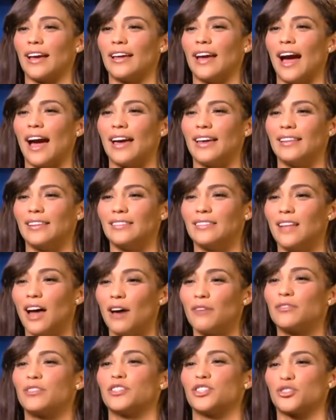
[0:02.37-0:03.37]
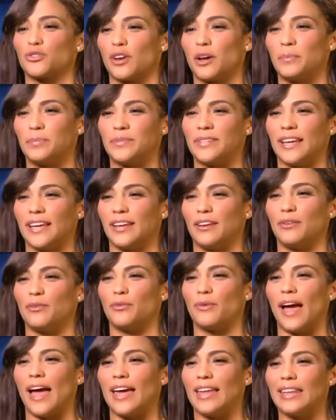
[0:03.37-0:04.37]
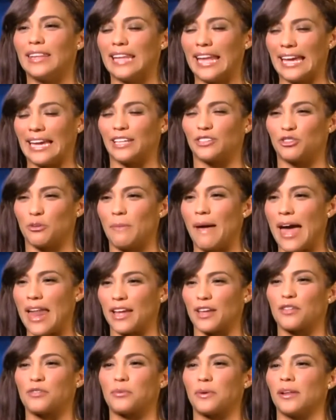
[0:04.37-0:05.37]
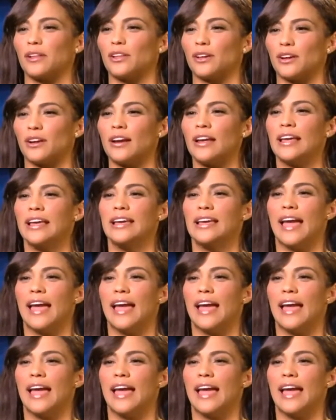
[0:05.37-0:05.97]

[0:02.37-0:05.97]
I, I loved the script. It read like a dramatic thriller,